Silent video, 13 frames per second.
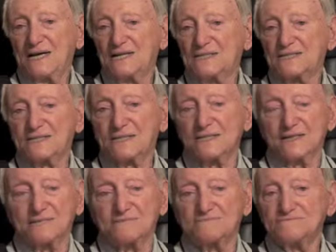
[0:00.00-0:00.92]
And
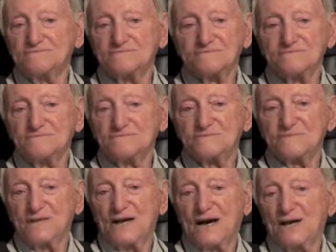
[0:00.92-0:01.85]
um,
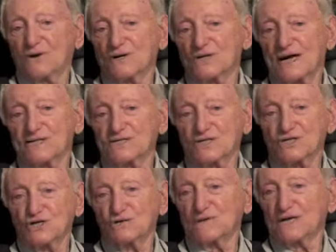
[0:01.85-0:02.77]
I organized a
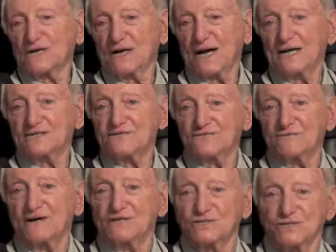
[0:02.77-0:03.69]
German class for
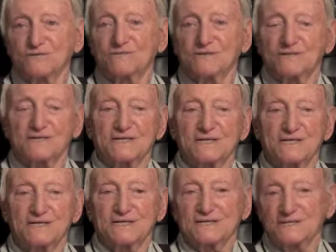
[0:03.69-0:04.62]
my German
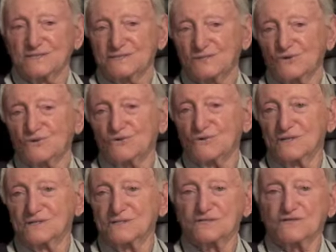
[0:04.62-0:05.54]
uh,
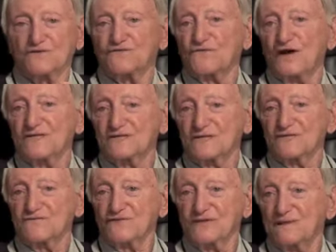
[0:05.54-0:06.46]
school, just the
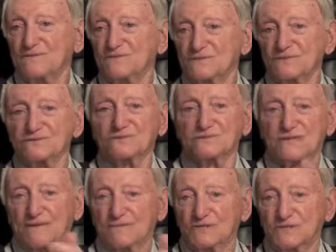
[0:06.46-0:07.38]
phrases for them to
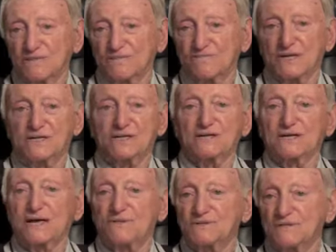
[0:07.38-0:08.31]
Geben Sie
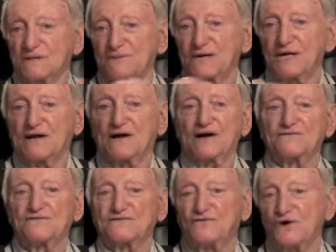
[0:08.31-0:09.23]
bitte, Geben Sie mir
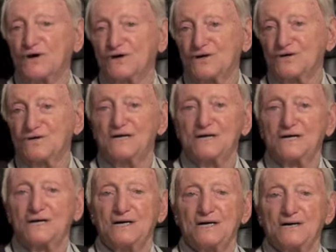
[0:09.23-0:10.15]
ein Feuer,
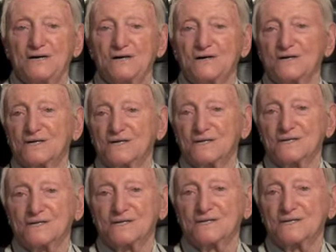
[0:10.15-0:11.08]
or
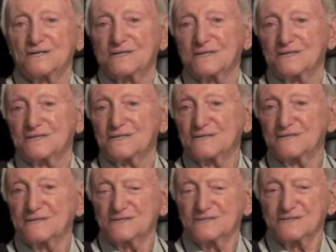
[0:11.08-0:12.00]
uh, uh,
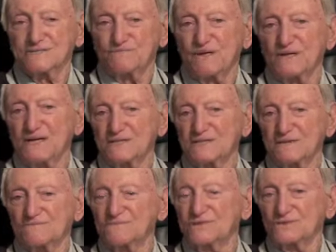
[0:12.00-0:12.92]
speaking
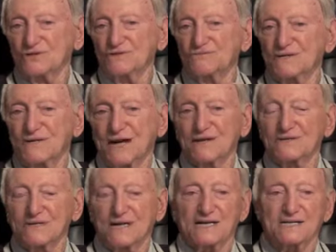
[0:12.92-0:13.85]
some German
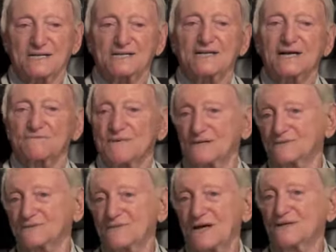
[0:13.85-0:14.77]
language. And I did get
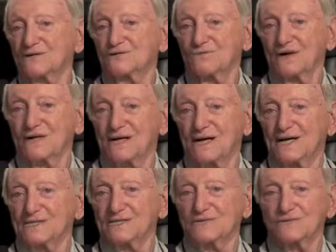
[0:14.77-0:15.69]
about 10 or 20
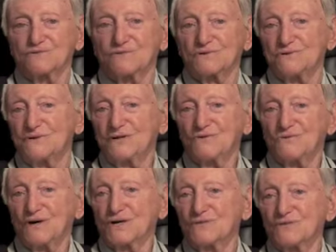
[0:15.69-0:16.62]
guys into a,
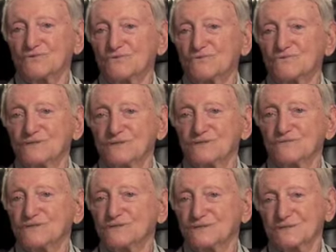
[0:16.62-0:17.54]
one of the rooms and
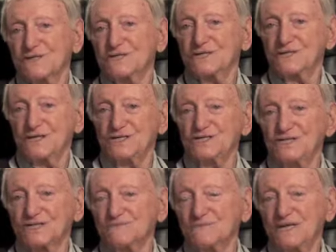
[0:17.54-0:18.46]
was
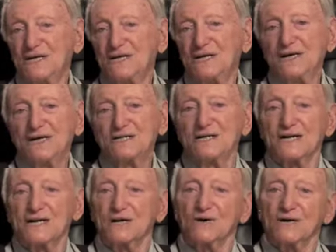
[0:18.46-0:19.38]
teaching them. And
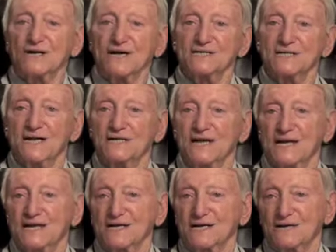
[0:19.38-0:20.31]
then I organized a
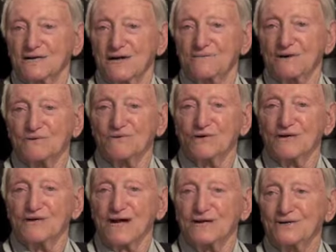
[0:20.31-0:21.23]
Connecticut club. I wrote a
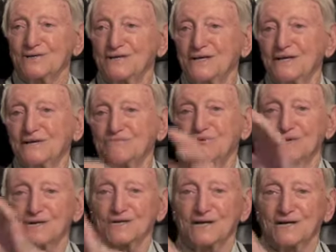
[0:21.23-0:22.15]
letter,
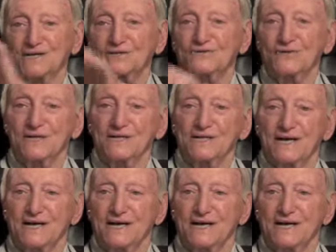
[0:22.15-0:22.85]
put it in the latrine